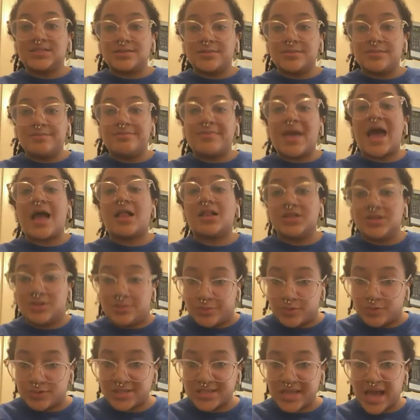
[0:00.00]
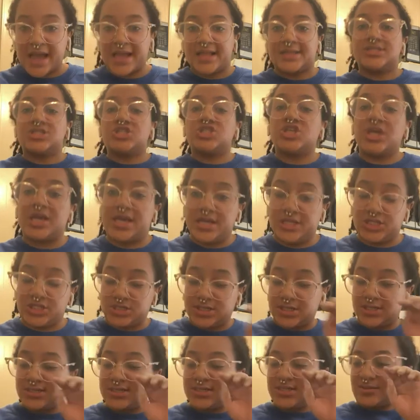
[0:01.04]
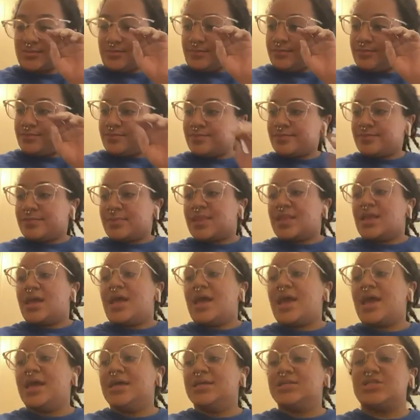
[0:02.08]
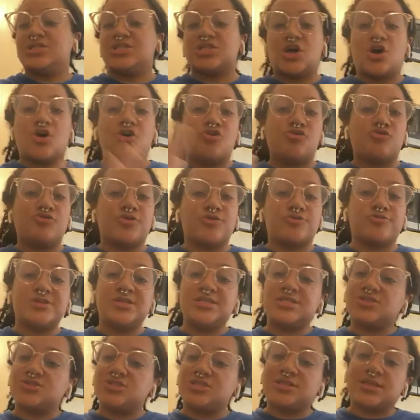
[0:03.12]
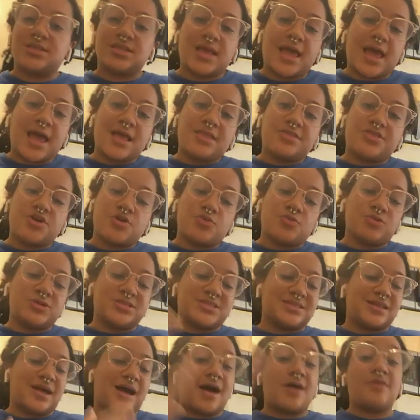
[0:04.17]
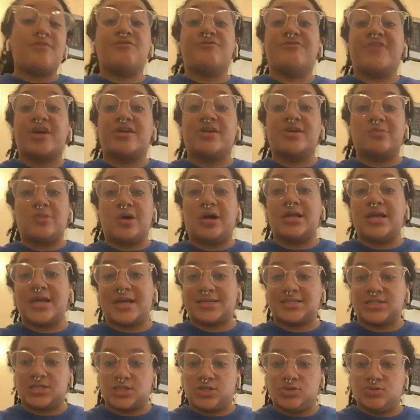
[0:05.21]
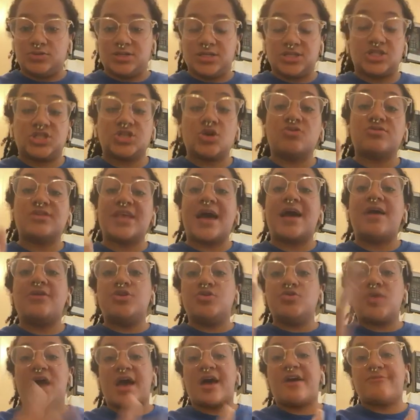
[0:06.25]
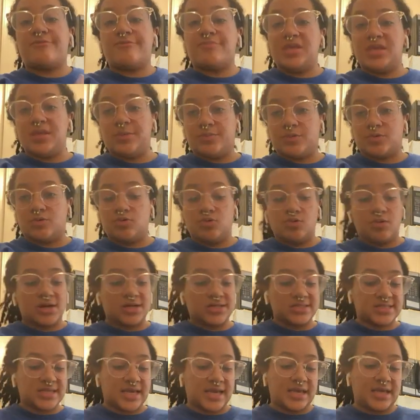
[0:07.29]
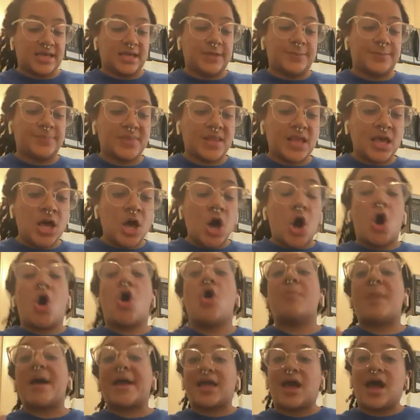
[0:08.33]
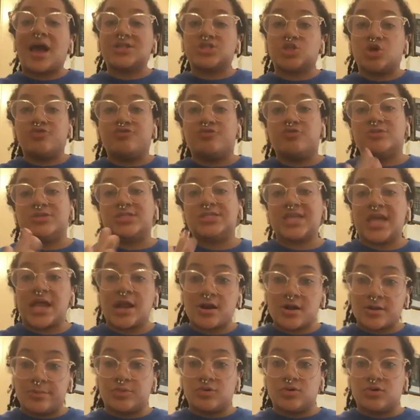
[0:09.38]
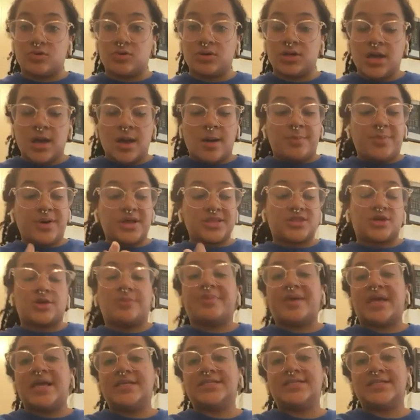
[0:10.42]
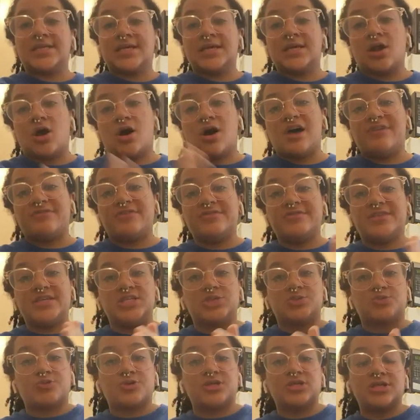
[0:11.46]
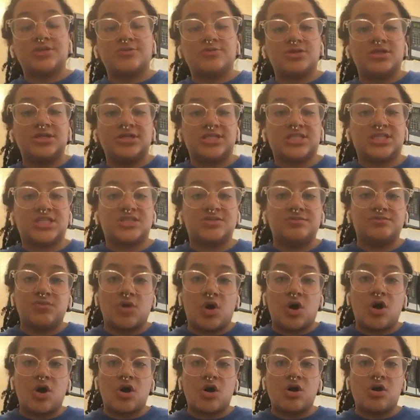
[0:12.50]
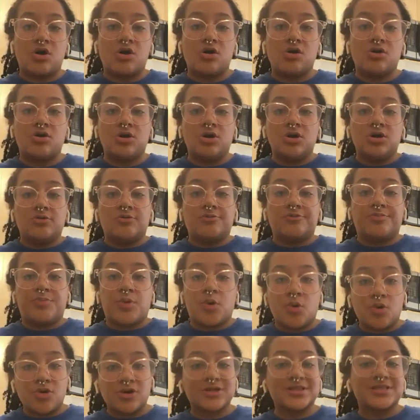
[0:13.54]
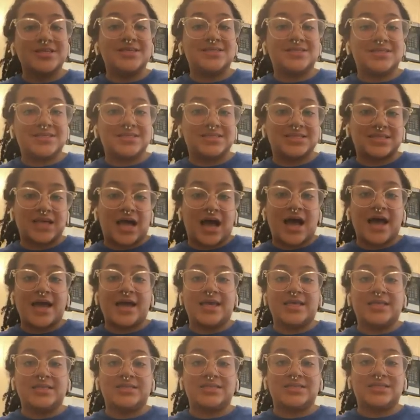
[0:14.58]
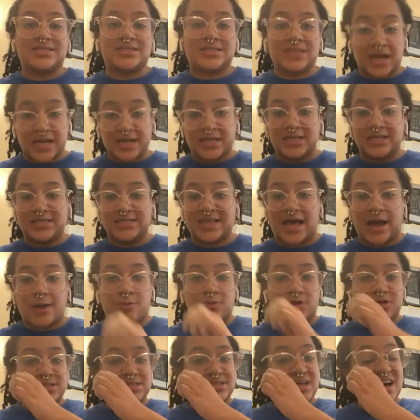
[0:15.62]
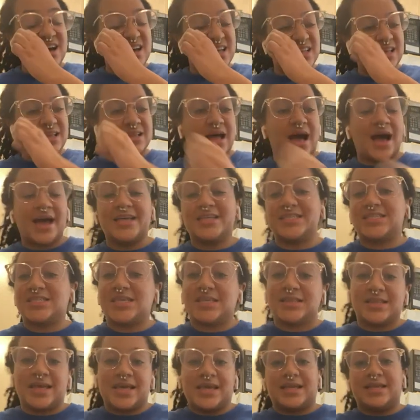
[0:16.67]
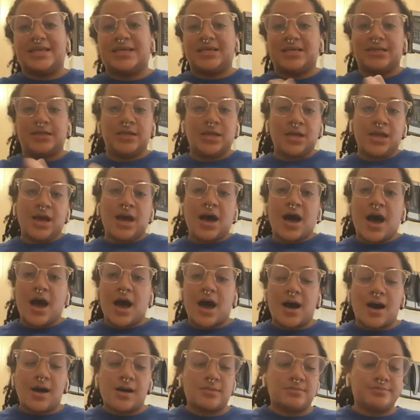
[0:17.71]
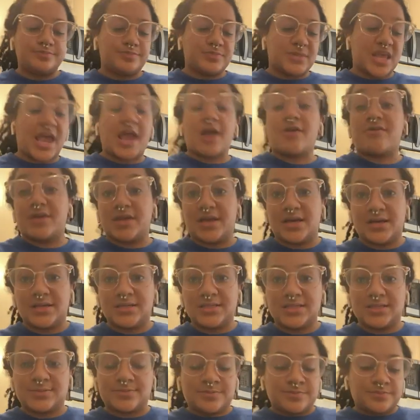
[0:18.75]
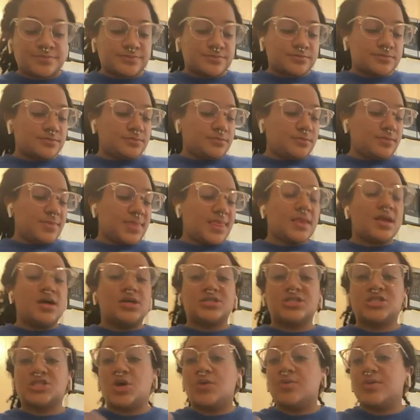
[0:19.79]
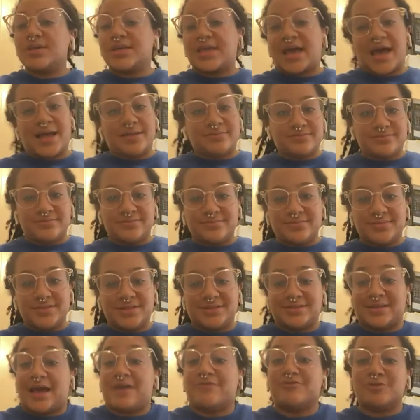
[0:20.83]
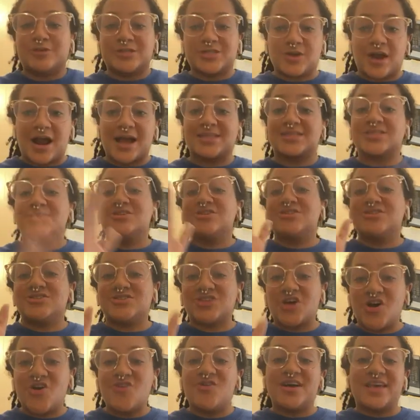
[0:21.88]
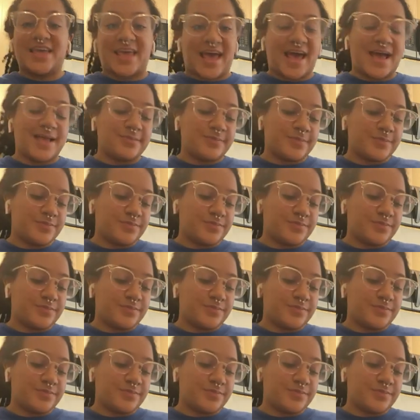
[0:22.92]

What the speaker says: malleable. Science changes. And so the research that they had there was not very well executed. So now you have people who are saying, oh my God, tofu is terrible, but they're basing it off of these really, really small, poorly designed studies that were done in isolated areas. So again, that voice cracks. So again,